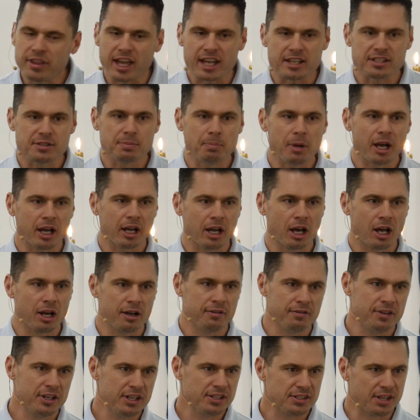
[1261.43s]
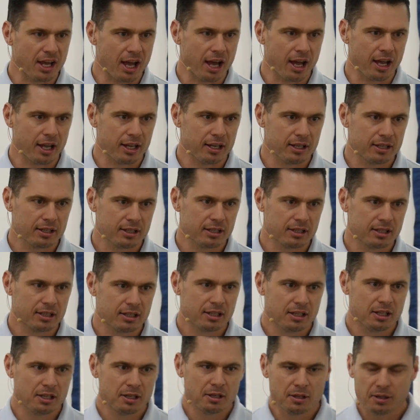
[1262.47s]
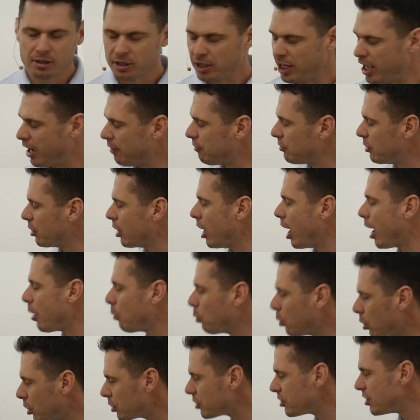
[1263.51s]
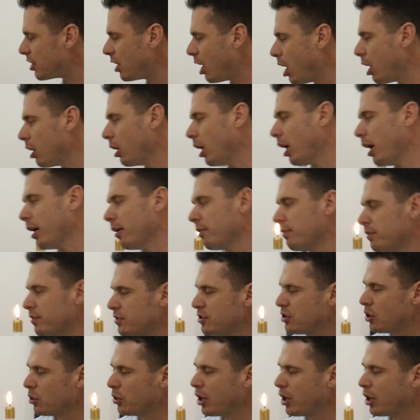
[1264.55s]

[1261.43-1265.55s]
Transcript: that speck out of his eye after God works in our life. So